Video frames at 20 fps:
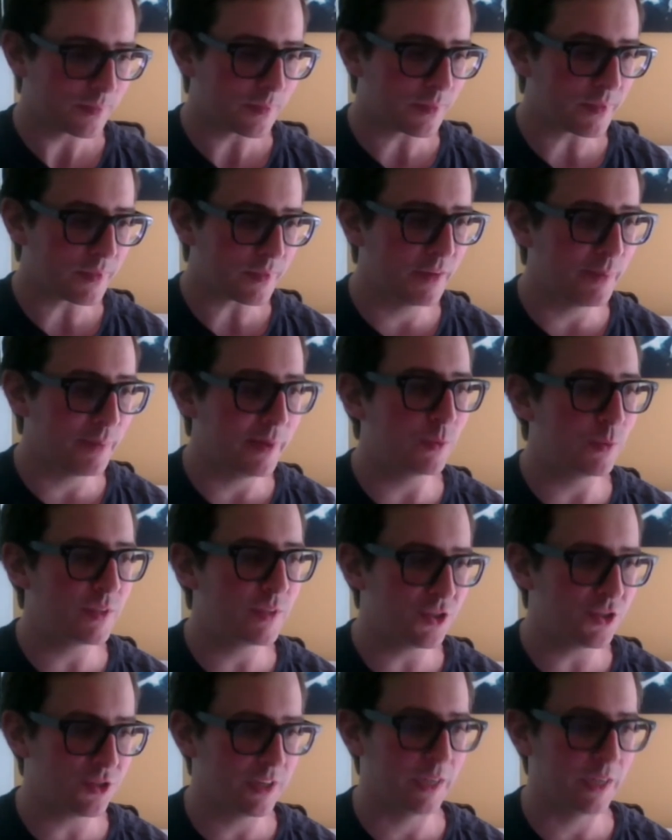I've been
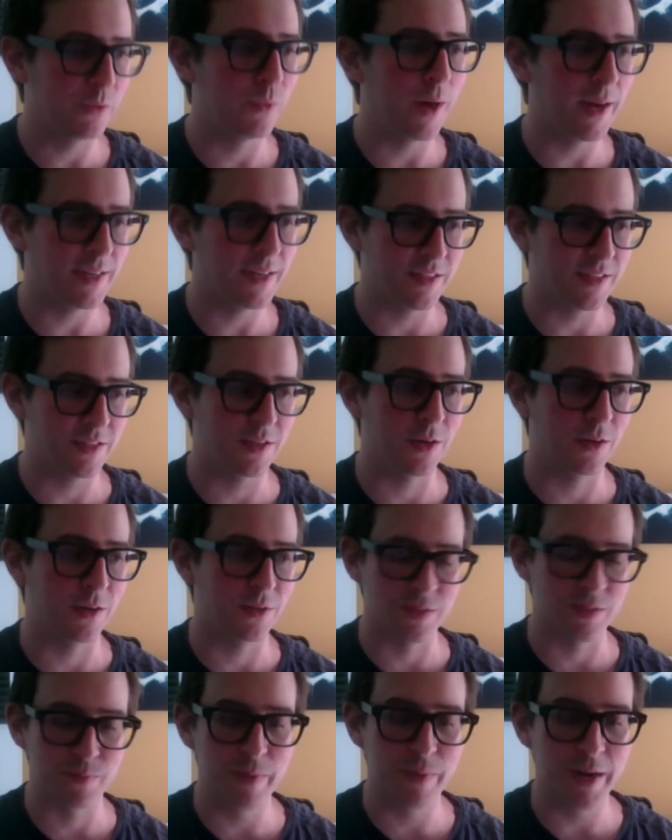auditioning writers, going through
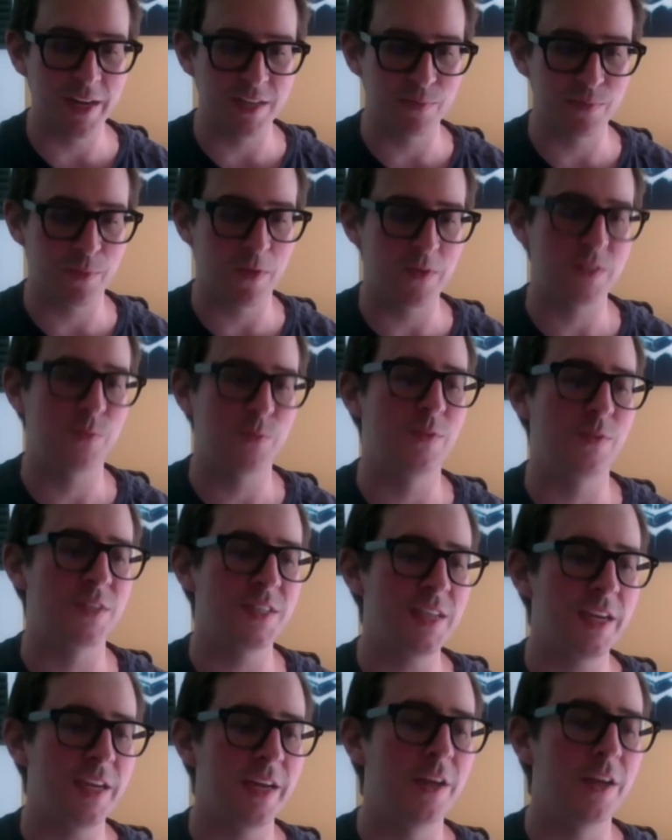as many as possible,
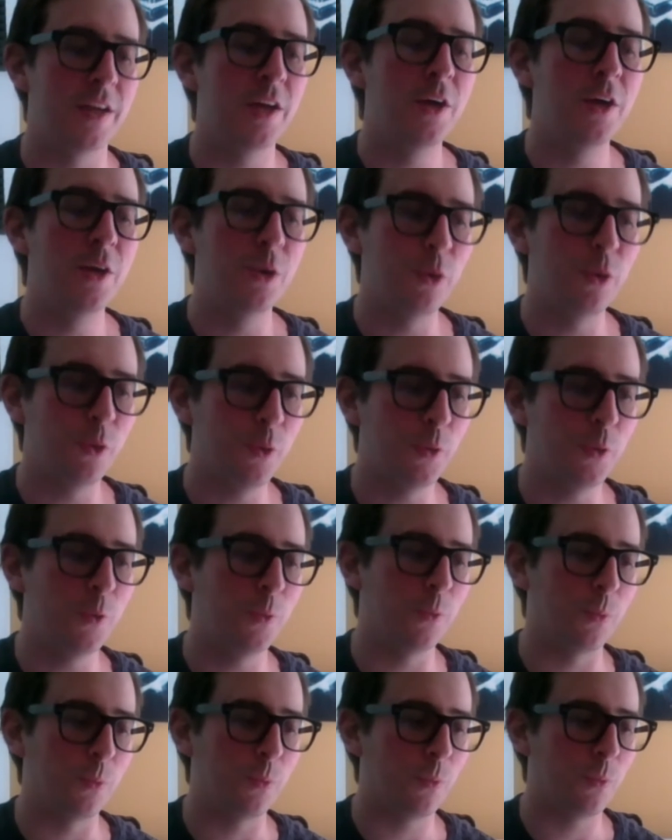seeing
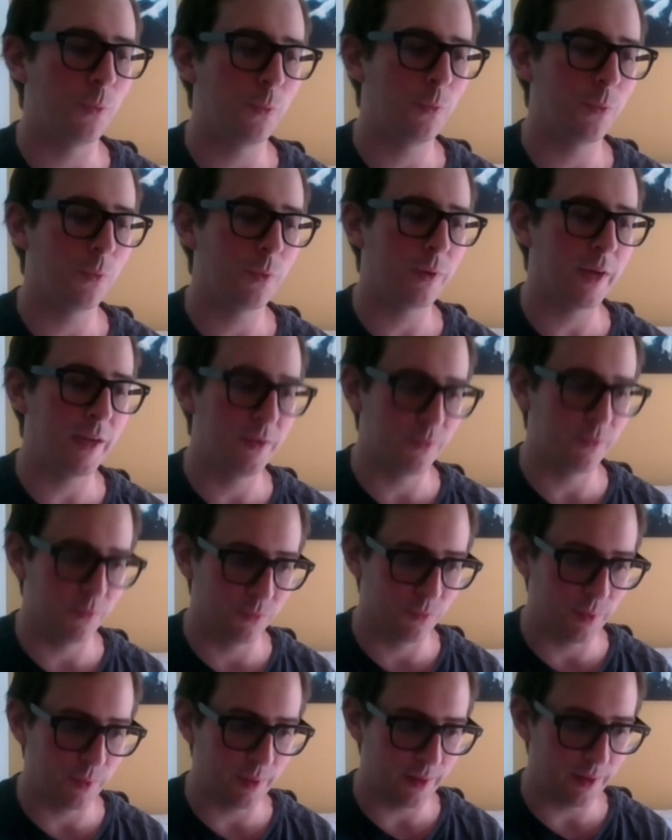who can
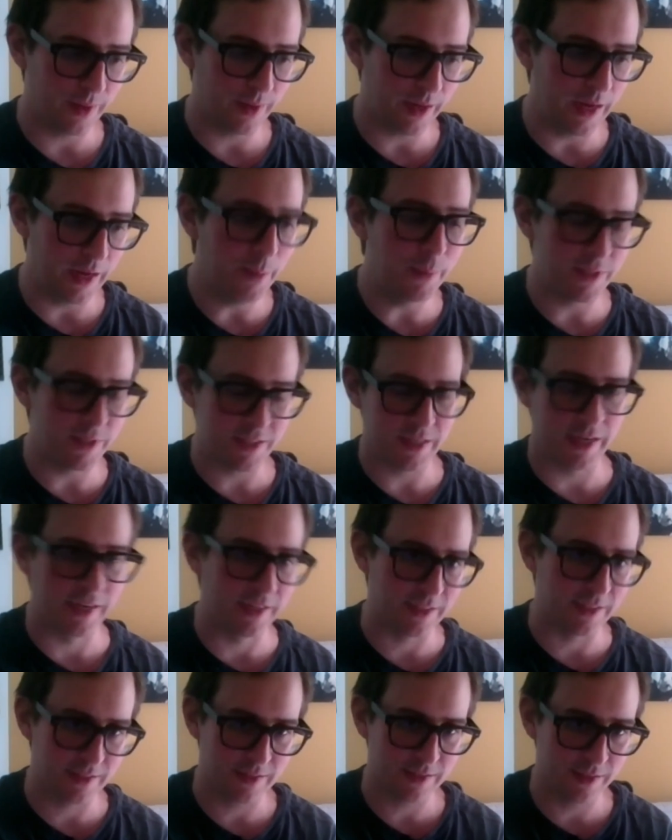
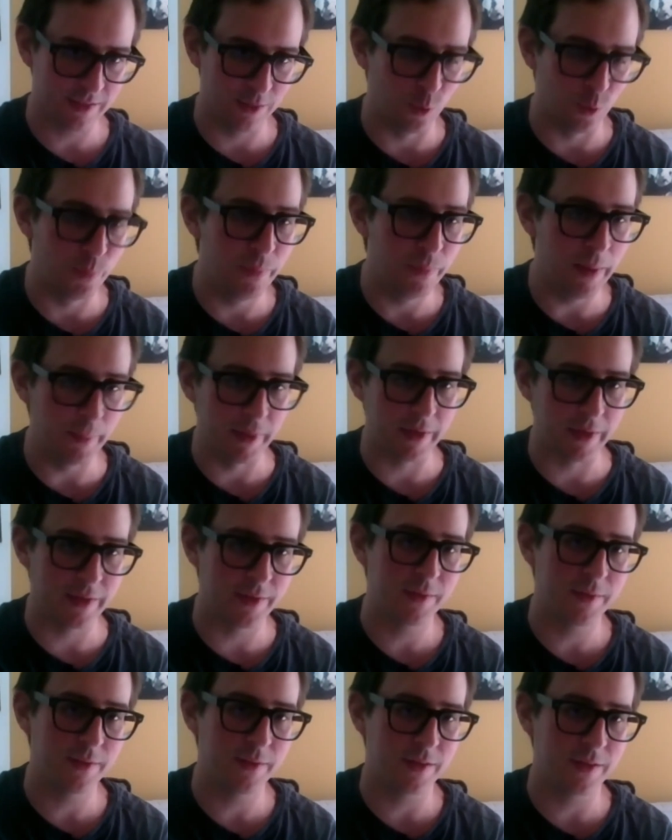imitate or mimic
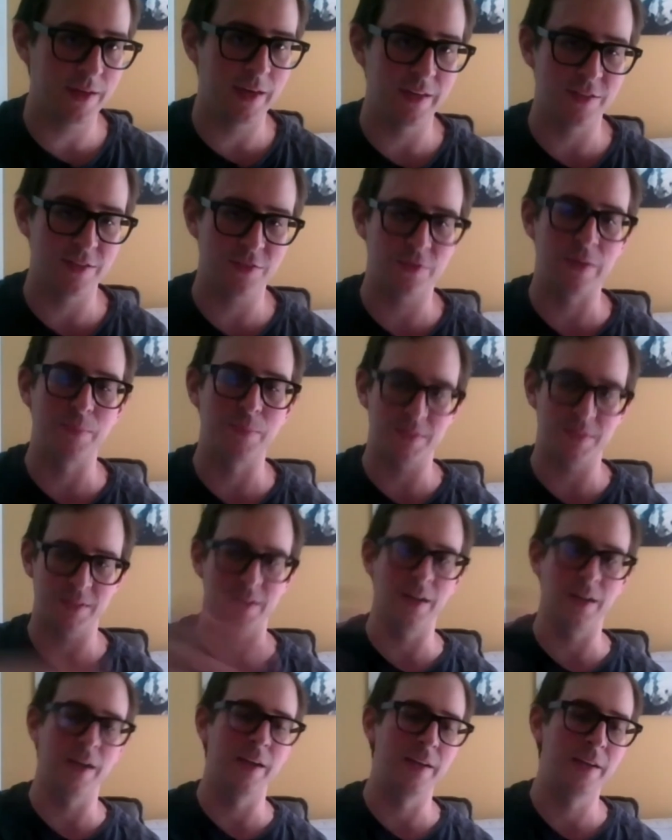the kind of scripts that
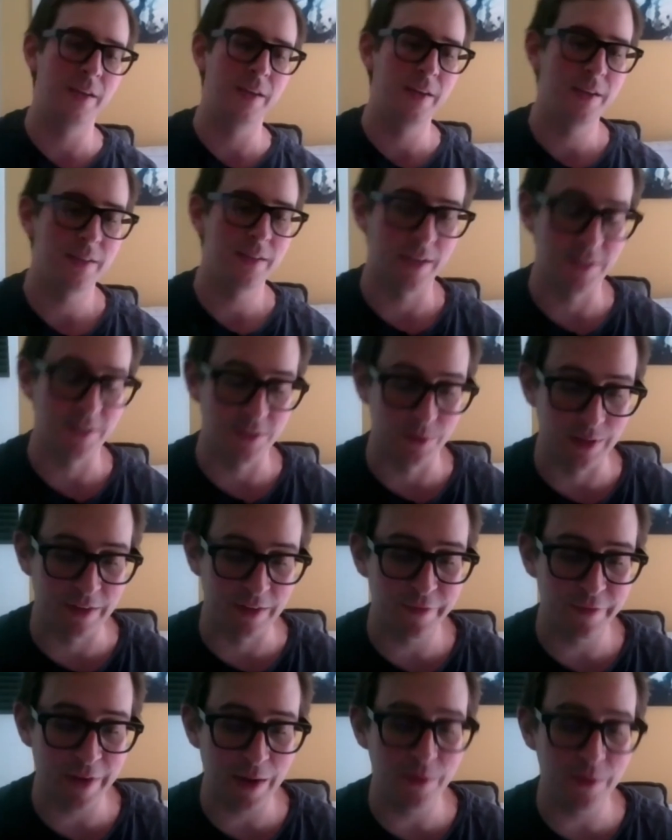I do. And I
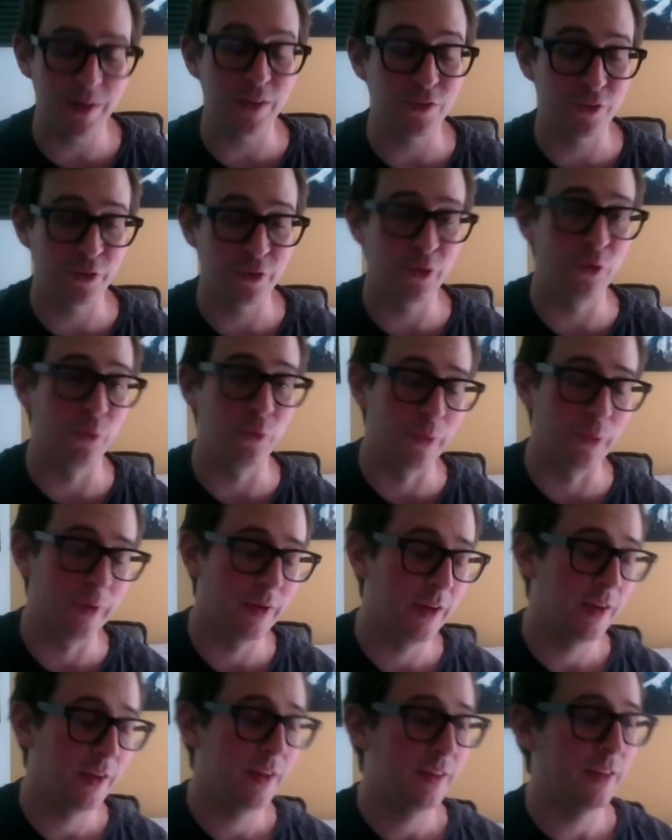found 2
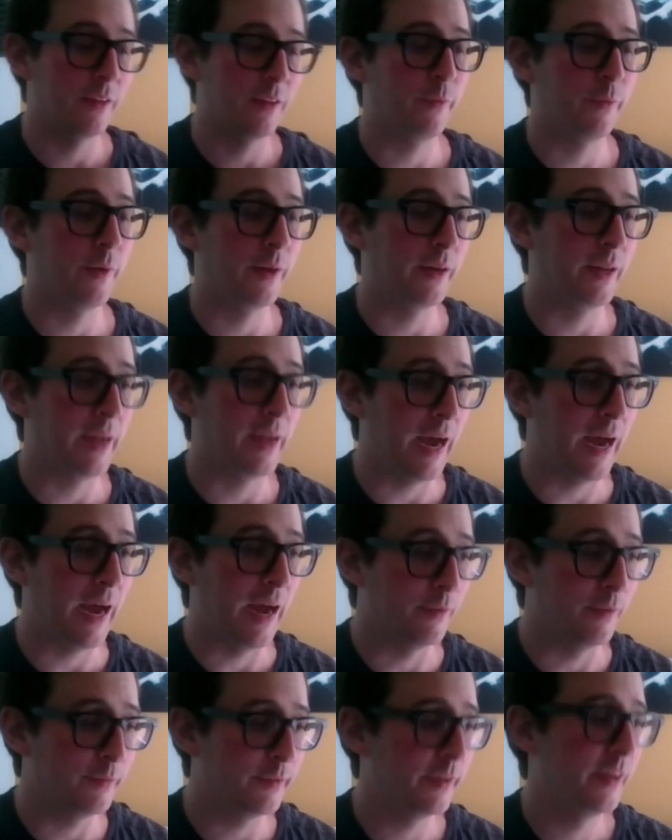that finally
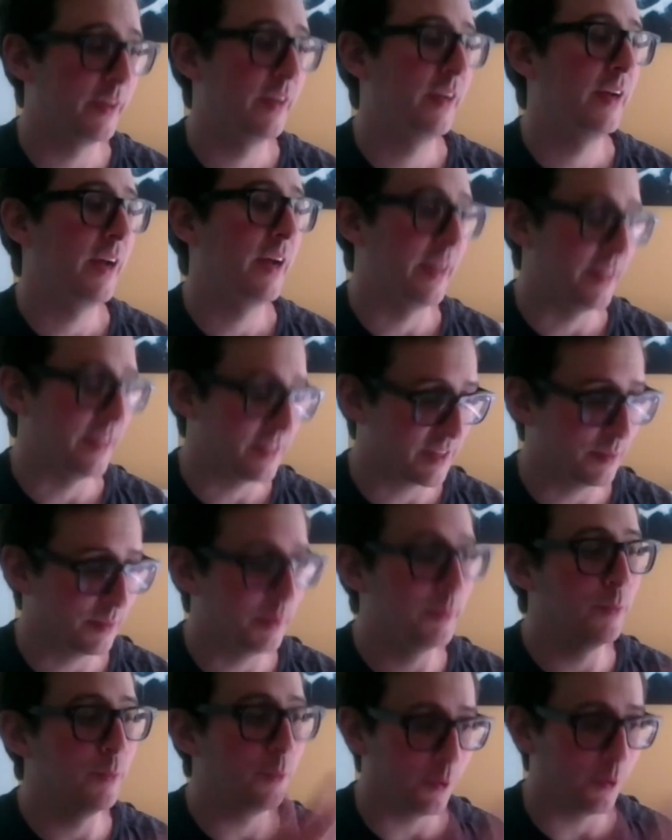have, and there's going to
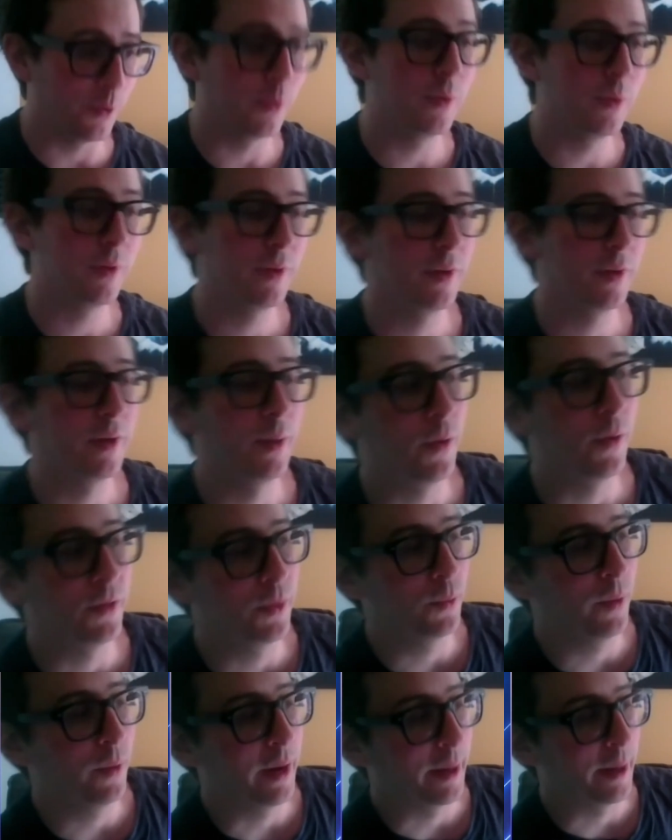be more on the
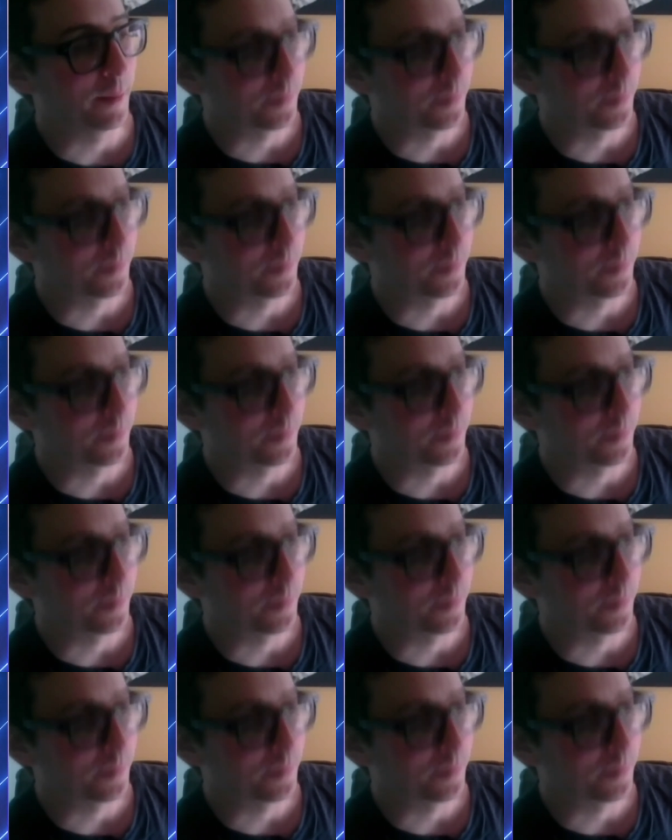way.